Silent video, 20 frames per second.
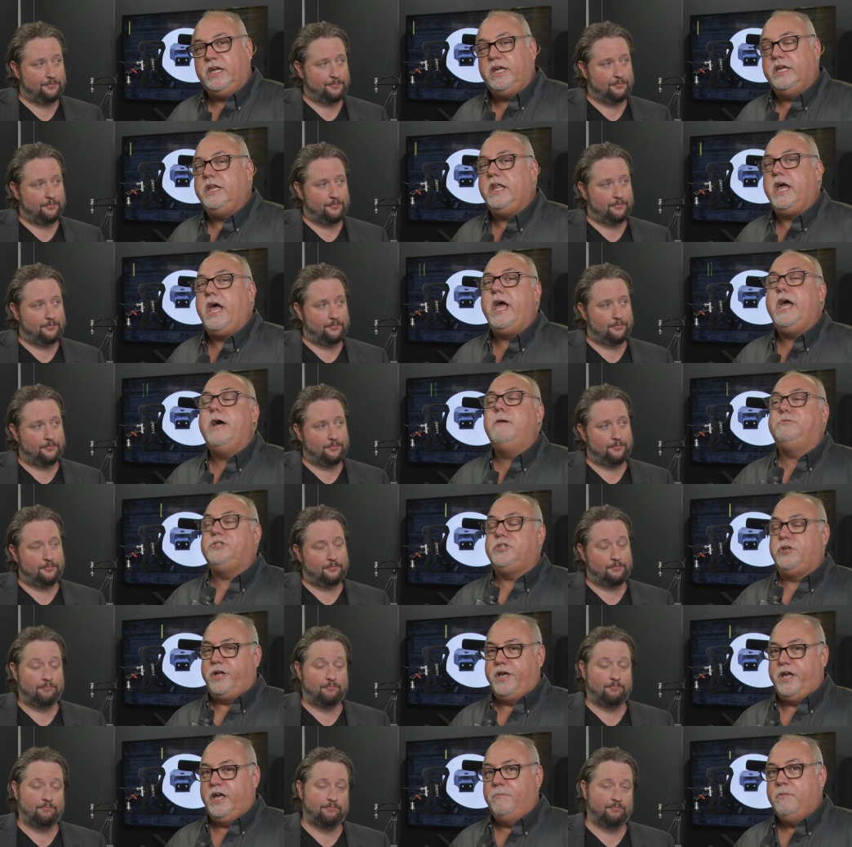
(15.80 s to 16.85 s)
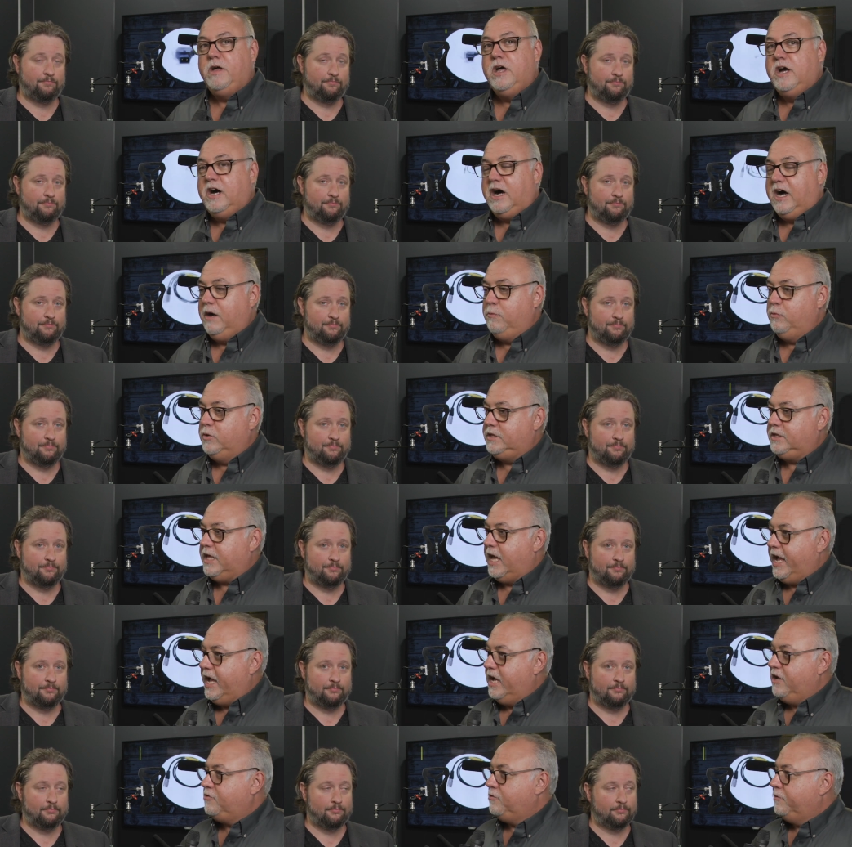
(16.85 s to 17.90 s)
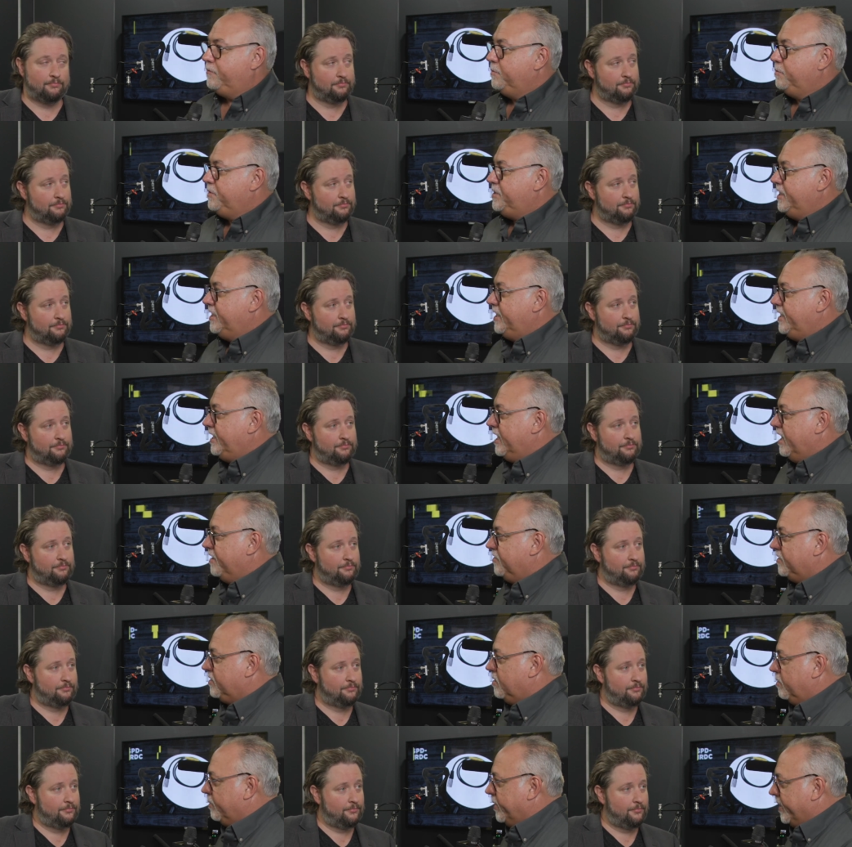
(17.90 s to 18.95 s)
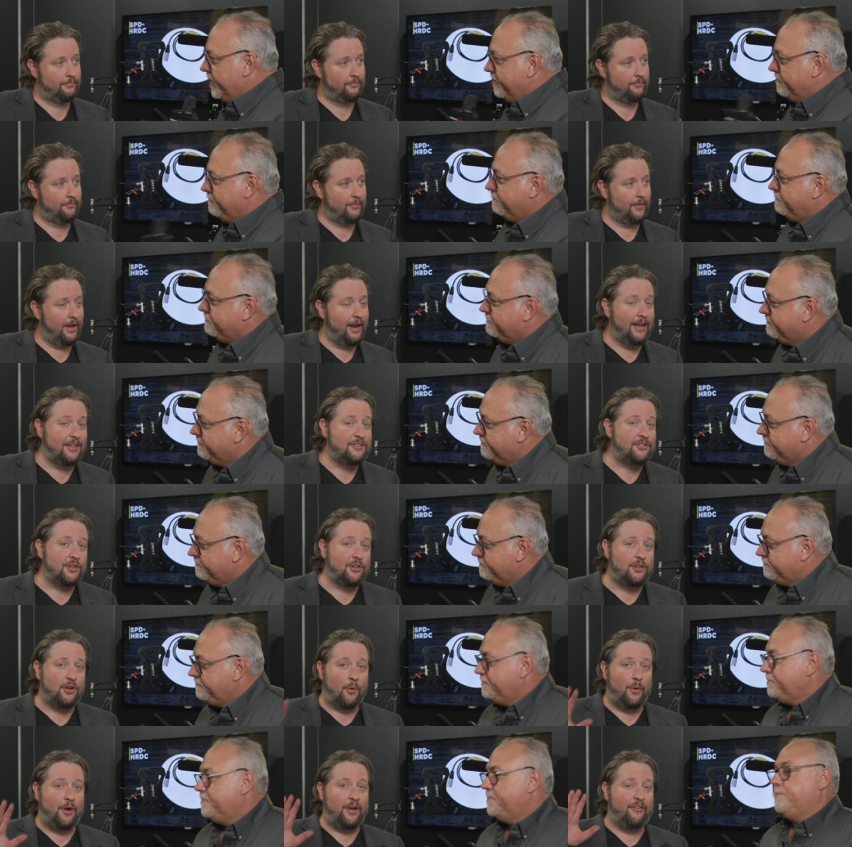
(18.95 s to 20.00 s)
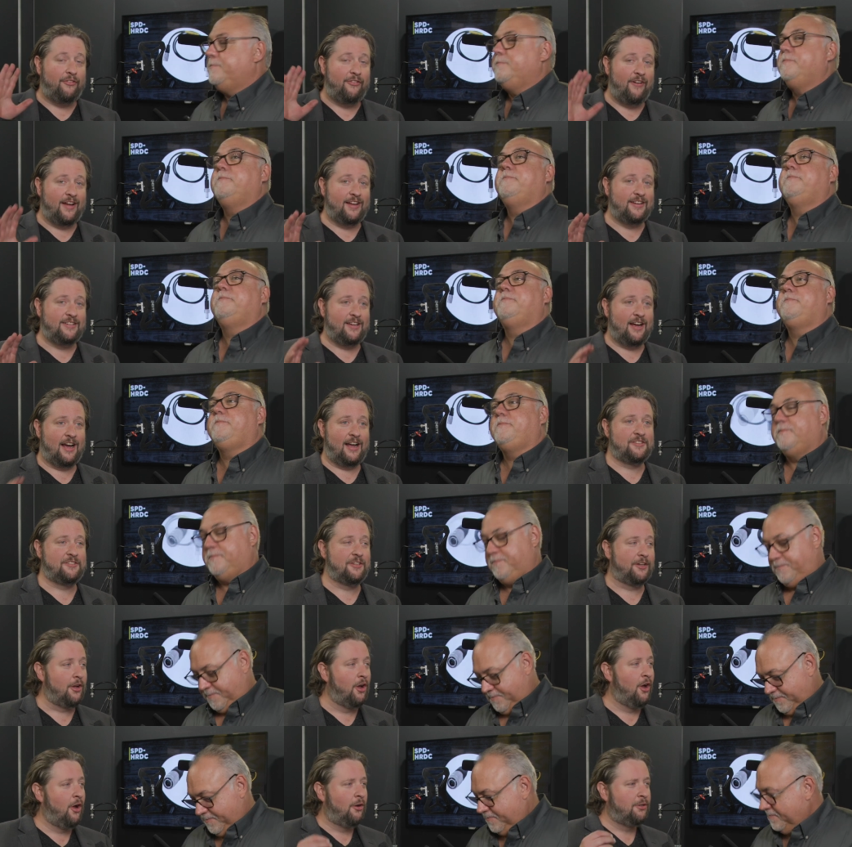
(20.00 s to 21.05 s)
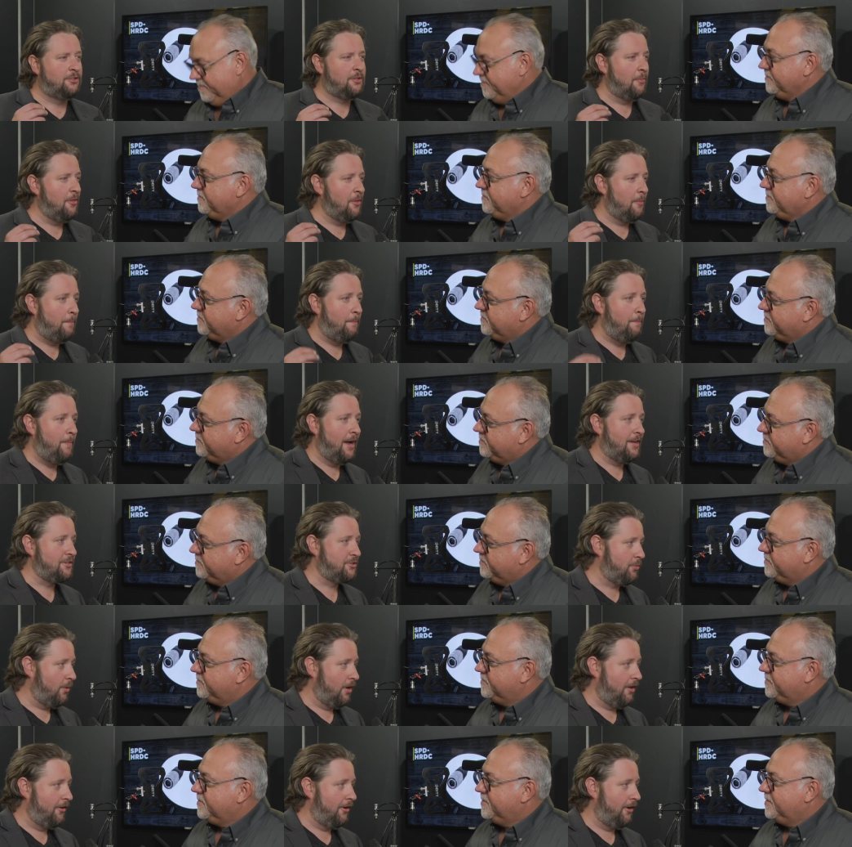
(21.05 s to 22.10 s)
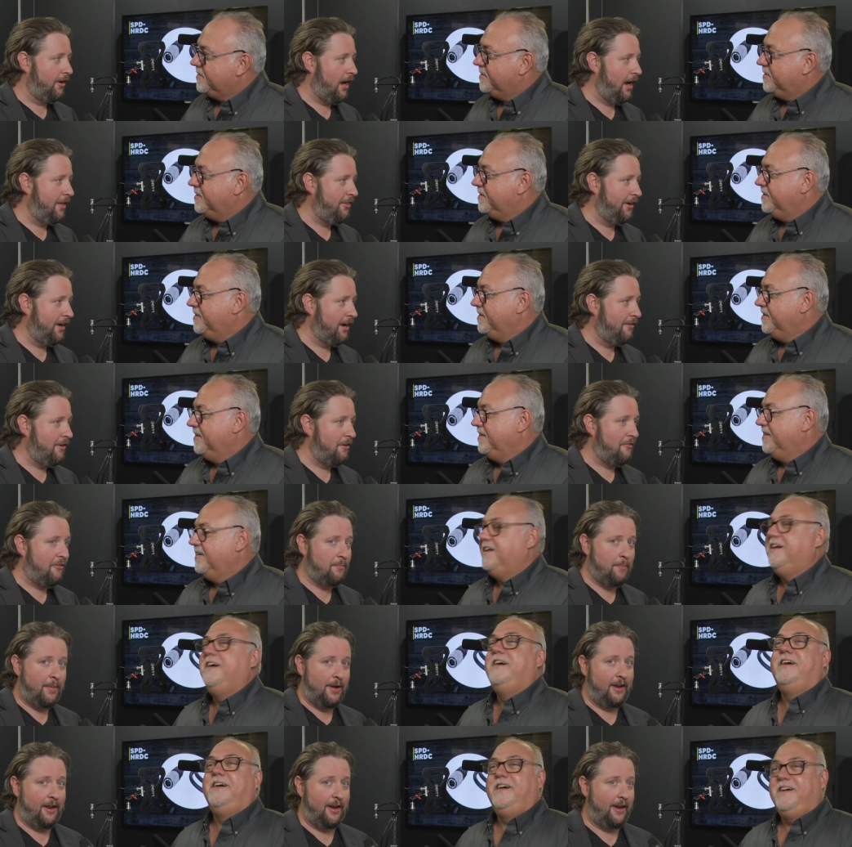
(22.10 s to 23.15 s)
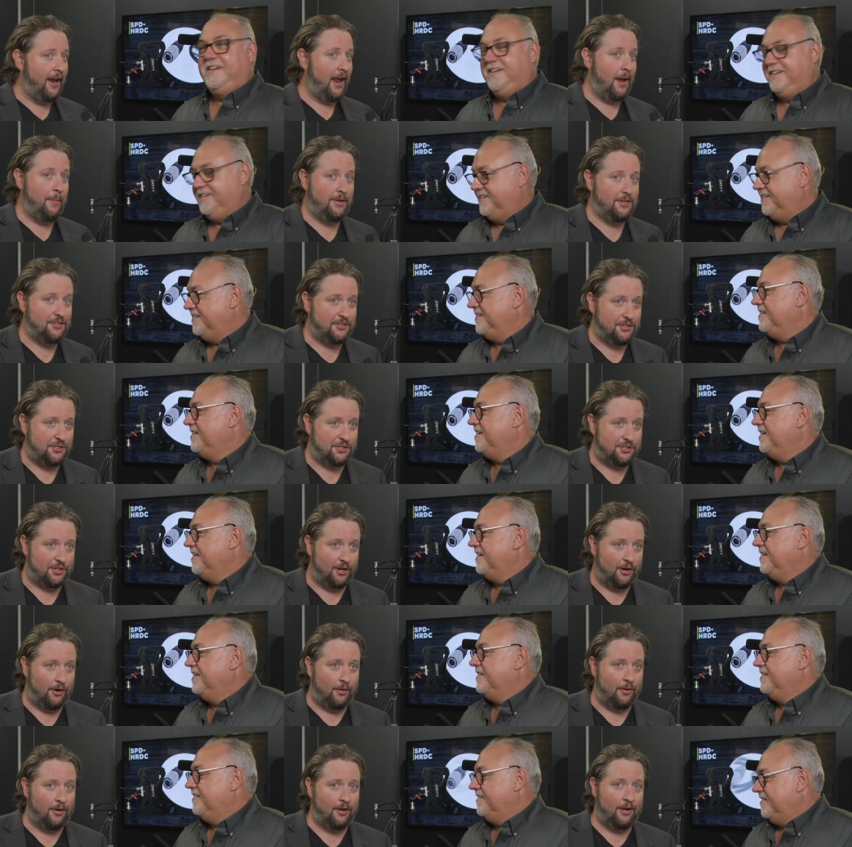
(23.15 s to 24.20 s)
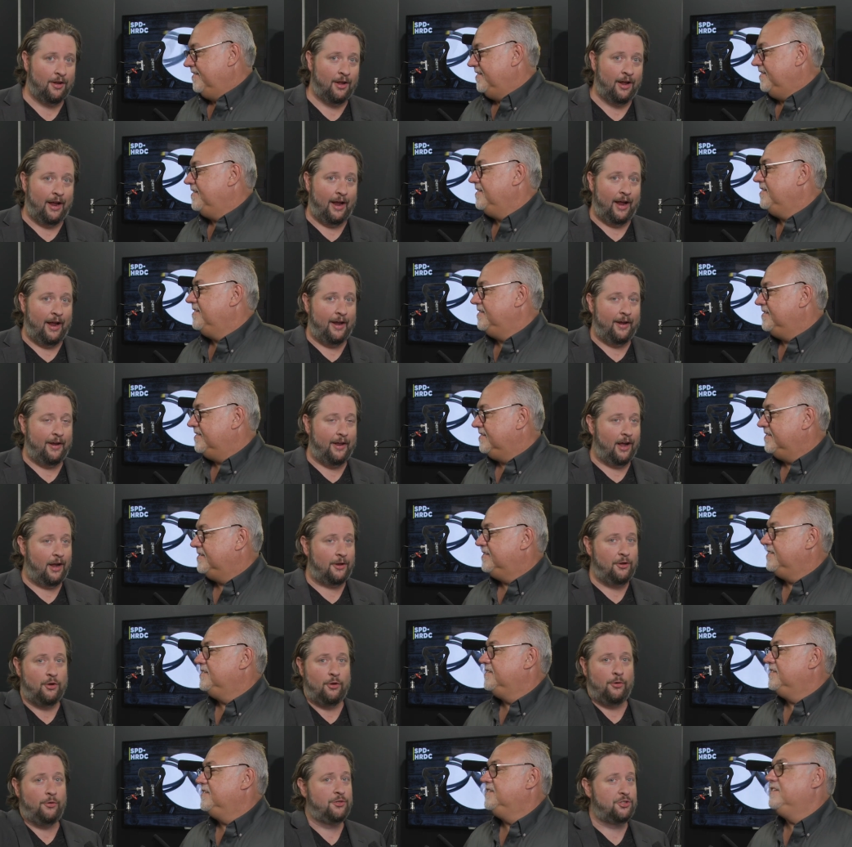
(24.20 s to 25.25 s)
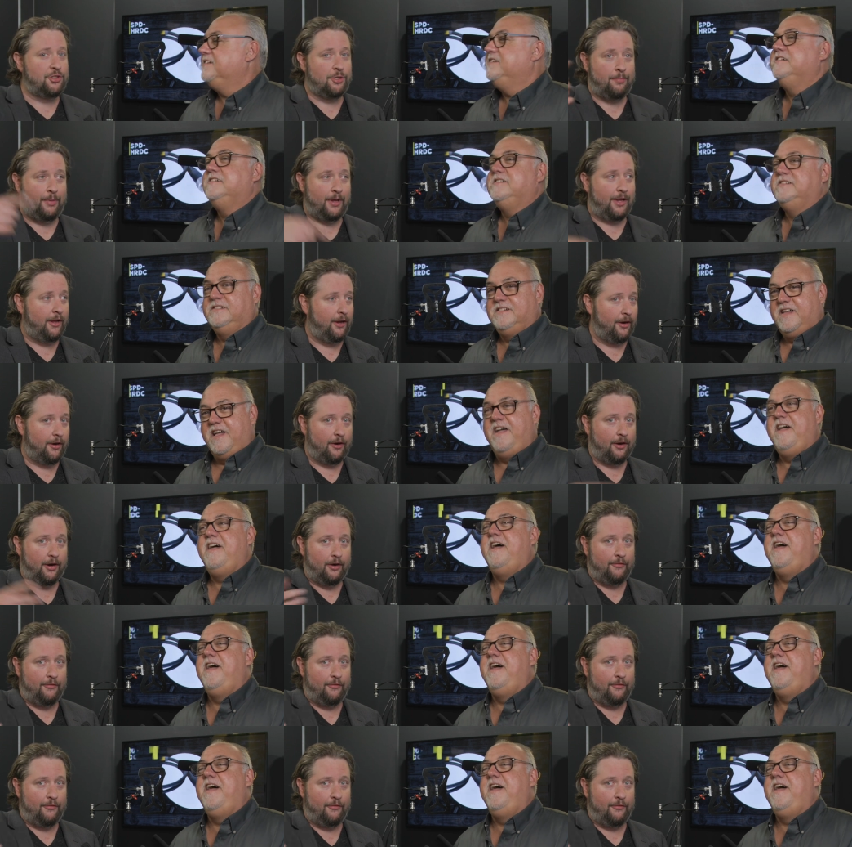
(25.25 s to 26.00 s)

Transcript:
Speaker 1: in Amsterdam. I'm with Andrew from Deity. How's it going, buddy? It's going
Speaker 2: fantastic. Some of the best weather I think I've ever been mm -hmm. at an IBC show, and you should be here